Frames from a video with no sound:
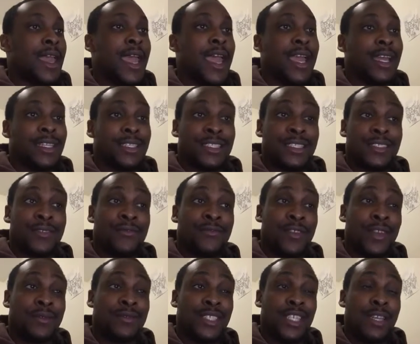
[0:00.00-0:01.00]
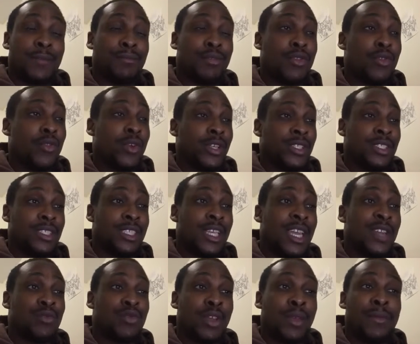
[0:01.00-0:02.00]
had 15 points,
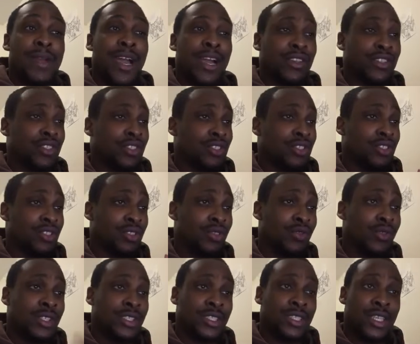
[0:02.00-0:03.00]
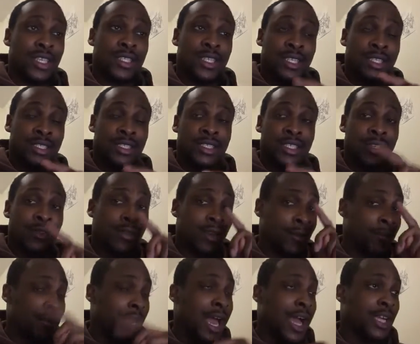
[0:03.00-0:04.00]
10 rebounds, 2 assists, and a steal
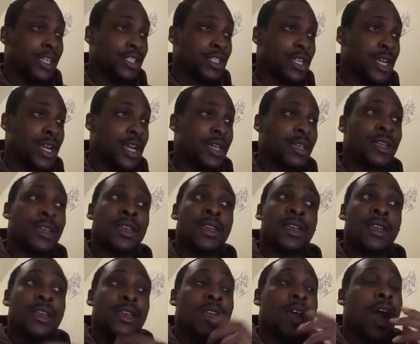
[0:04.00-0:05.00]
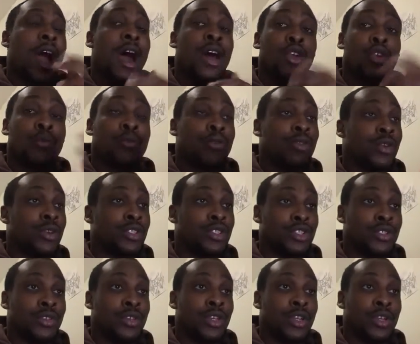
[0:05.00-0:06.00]
and a block shot. Otto Porter
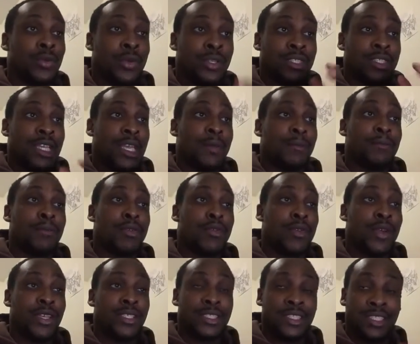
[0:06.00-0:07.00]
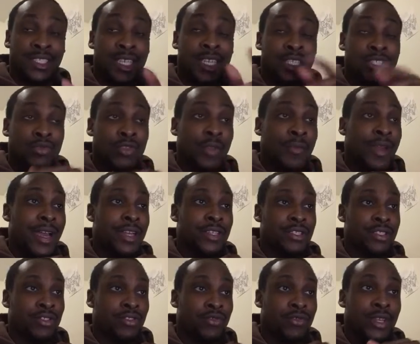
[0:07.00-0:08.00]
Jr. with 10 points, 6
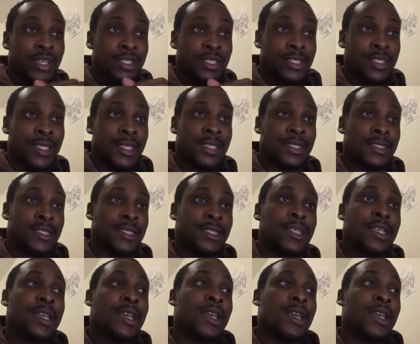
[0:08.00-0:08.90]
rebounds, and 3 assists.